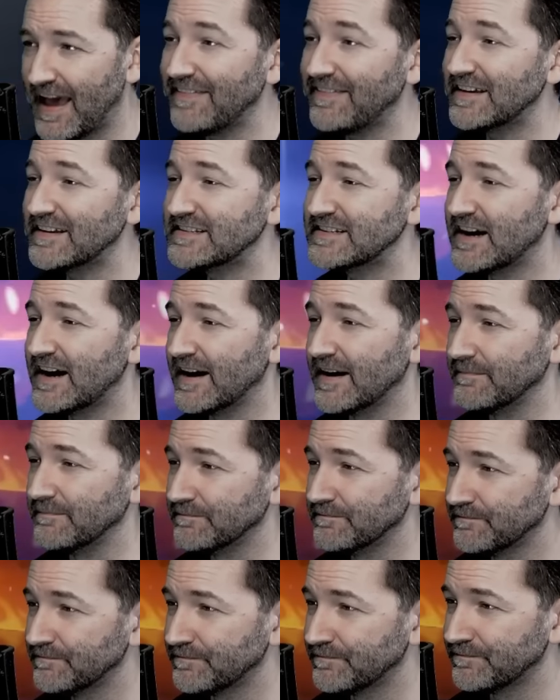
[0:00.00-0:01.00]
at that time.
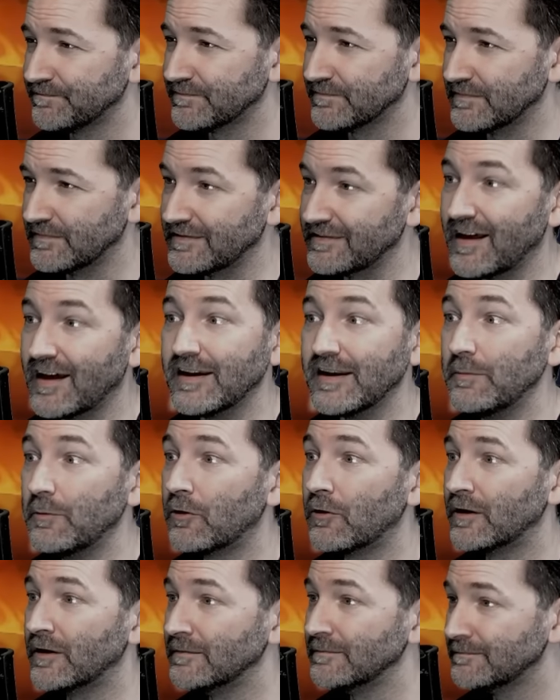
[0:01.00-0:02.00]
Beings. Not
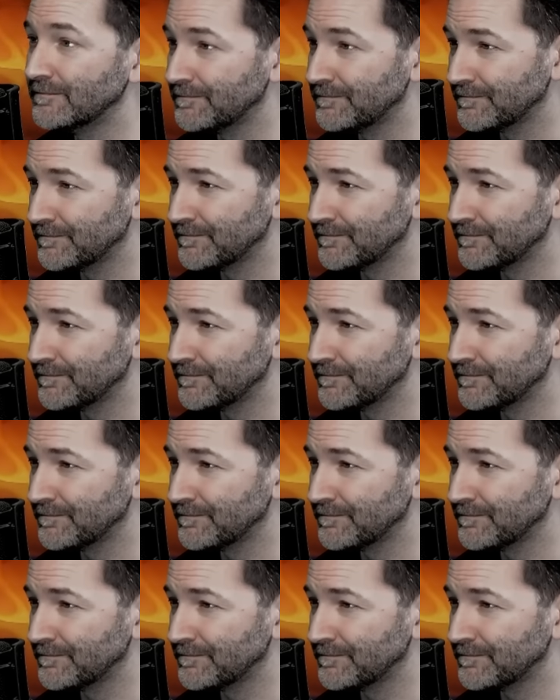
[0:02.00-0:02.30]
anymore. Okay,